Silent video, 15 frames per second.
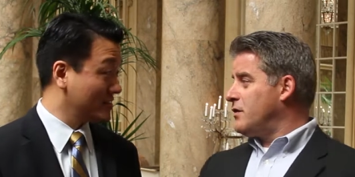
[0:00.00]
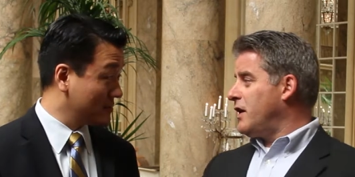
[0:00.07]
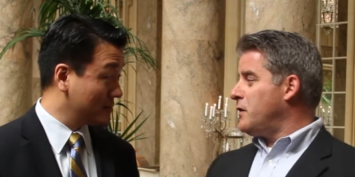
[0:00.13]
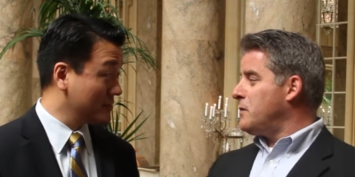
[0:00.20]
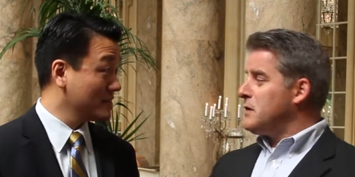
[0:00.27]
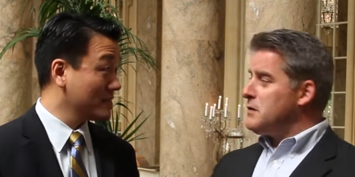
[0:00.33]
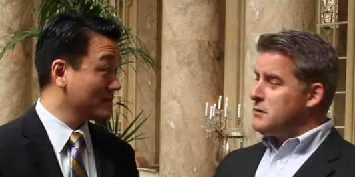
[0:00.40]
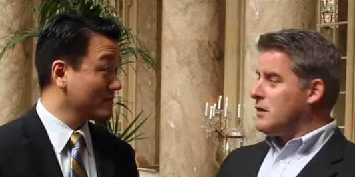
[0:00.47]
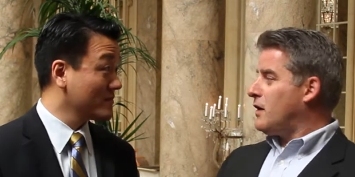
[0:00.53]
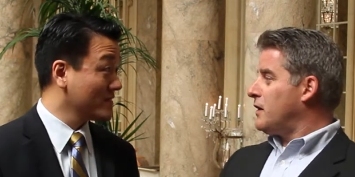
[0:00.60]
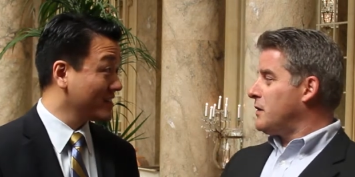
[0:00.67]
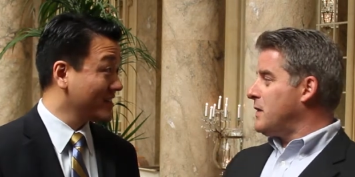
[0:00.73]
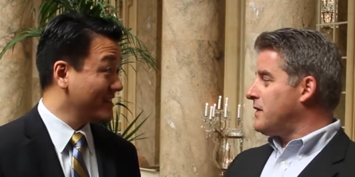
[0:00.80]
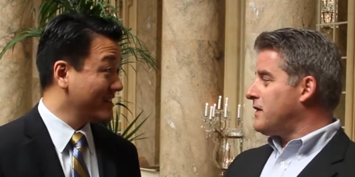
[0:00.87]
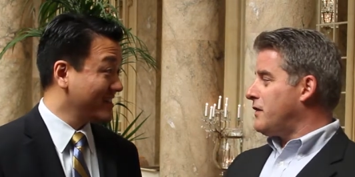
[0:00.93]
Speaker 1: right? Mm-hmm. I've been
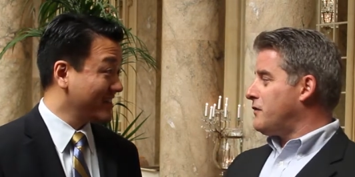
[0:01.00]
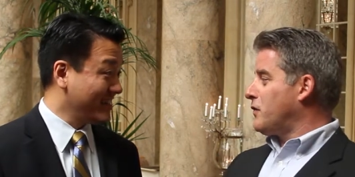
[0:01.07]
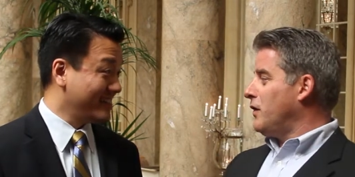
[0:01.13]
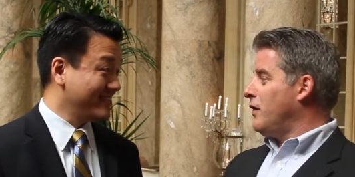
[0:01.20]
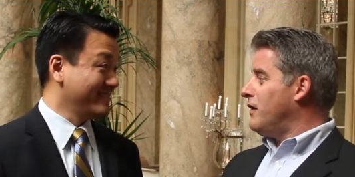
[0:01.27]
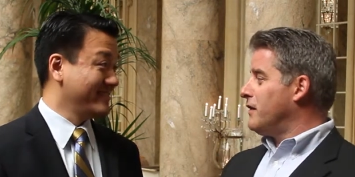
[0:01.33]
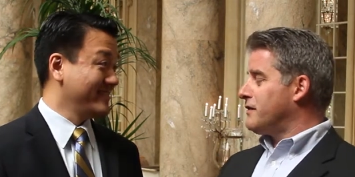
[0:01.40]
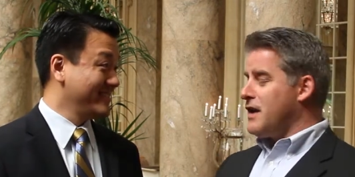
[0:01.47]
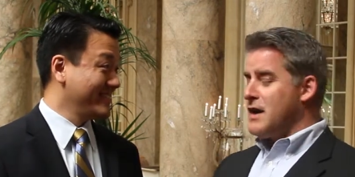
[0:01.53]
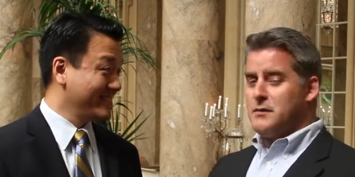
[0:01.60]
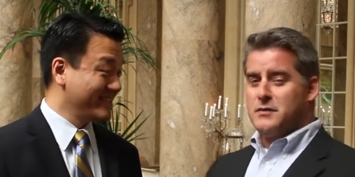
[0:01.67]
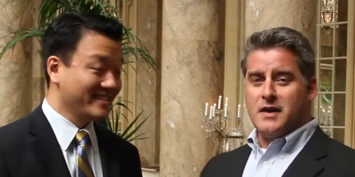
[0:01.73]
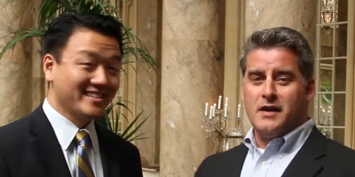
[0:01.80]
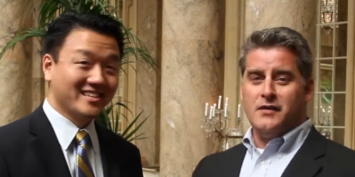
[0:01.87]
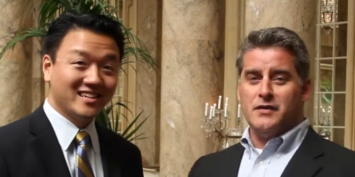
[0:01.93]
talking about that for yep. a long
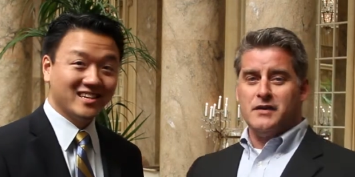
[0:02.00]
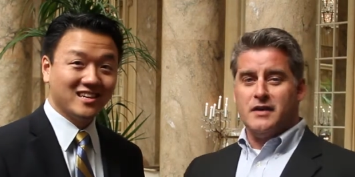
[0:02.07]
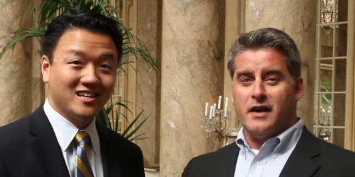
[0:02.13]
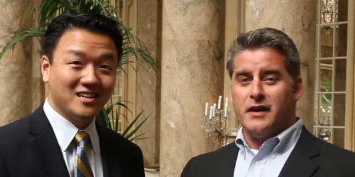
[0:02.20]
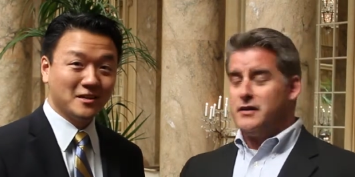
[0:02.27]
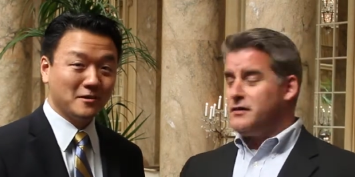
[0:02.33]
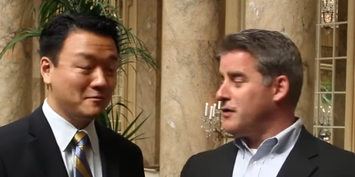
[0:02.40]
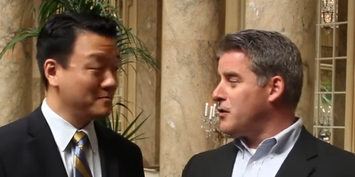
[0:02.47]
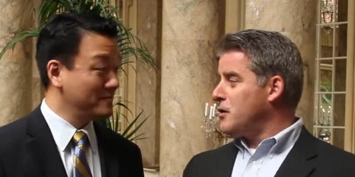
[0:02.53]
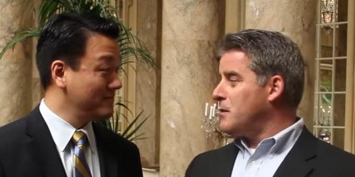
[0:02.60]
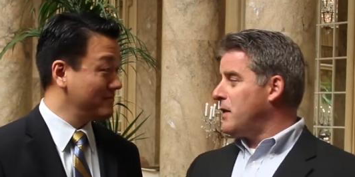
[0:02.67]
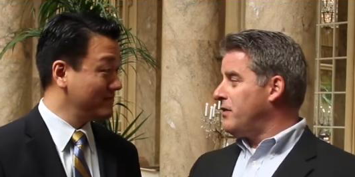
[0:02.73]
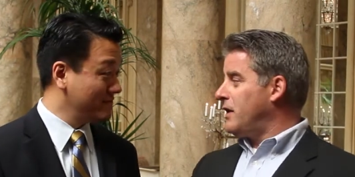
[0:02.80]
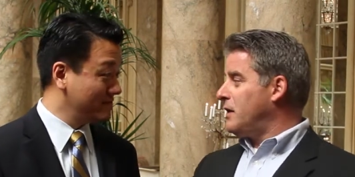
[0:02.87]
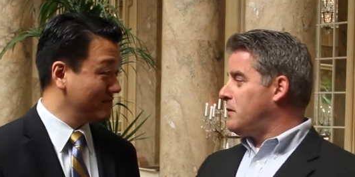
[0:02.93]
time. It's kind of a tired
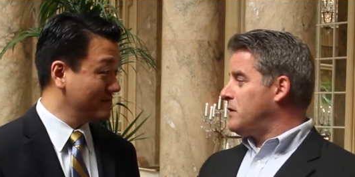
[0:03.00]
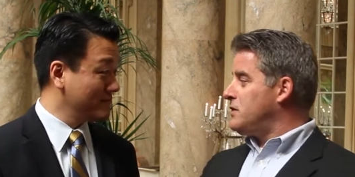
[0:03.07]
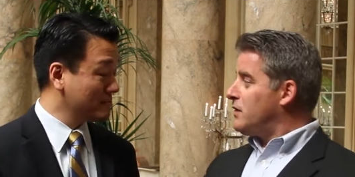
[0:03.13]
term, I think, mm-hmm.